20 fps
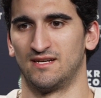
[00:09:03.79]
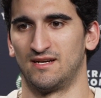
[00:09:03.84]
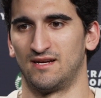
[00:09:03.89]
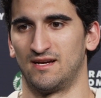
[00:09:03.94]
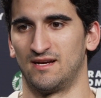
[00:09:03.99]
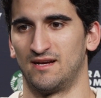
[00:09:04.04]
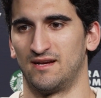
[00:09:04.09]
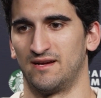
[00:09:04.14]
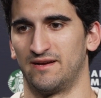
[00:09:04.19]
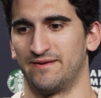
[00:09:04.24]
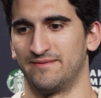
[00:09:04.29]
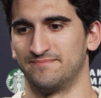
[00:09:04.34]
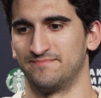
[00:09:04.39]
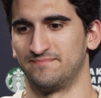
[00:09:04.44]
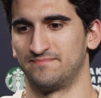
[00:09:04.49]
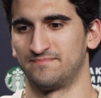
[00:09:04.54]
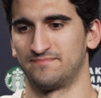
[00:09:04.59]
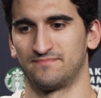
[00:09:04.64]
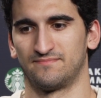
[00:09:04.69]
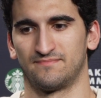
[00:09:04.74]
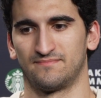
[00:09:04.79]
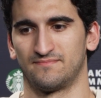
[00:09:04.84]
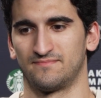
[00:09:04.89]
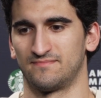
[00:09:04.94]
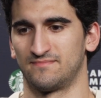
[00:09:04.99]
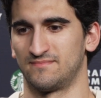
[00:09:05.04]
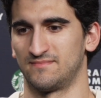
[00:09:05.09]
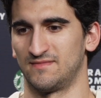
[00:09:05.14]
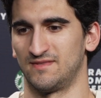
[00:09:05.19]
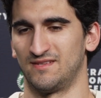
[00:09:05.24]

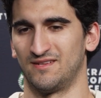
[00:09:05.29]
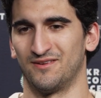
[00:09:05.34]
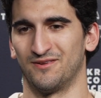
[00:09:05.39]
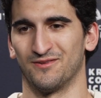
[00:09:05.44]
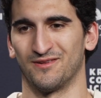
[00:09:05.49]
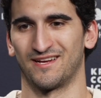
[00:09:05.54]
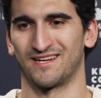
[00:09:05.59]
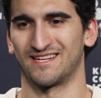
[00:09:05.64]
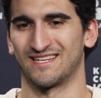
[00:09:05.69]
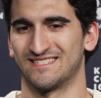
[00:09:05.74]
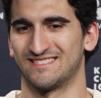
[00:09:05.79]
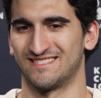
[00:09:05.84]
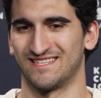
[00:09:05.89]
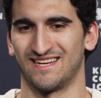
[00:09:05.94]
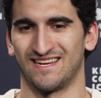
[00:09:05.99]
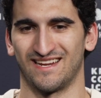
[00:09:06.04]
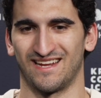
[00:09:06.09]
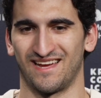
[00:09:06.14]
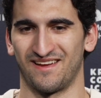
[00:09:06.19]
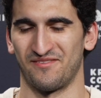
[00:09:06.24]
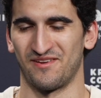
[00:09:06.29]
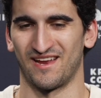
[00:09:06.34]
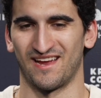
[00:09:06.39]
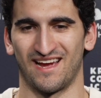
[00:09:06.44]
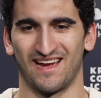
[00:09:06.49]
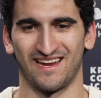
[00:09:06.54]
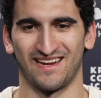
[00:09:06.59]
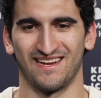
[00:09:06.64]
You know, like I said, I mean,